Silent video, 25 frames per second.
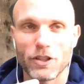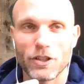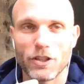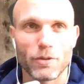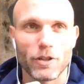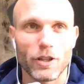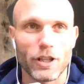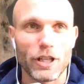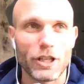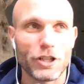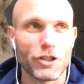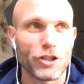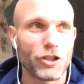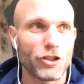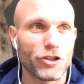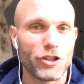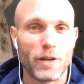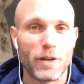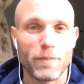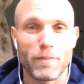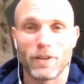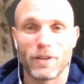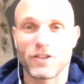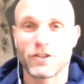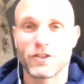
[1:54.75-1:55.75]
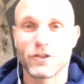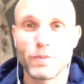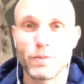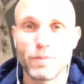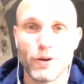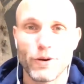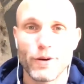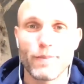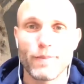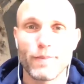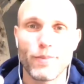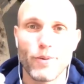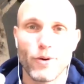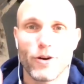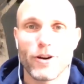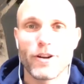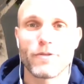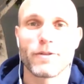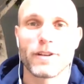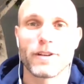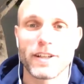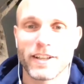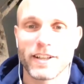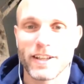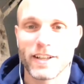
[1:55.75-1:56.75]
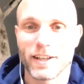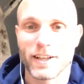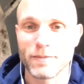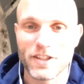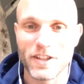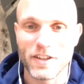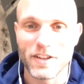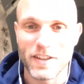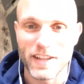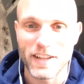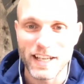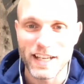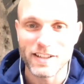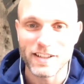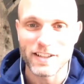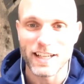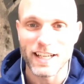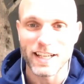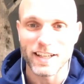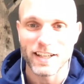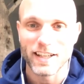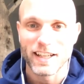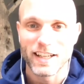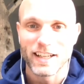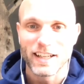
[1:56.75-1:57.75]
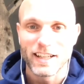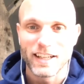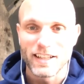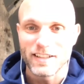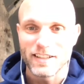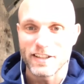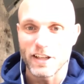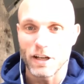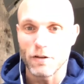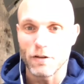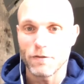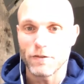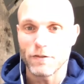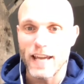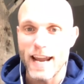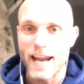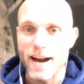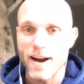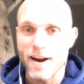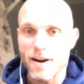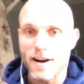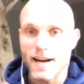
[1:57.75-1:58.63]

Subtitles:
relationship, it's super important when it comes to things like self-care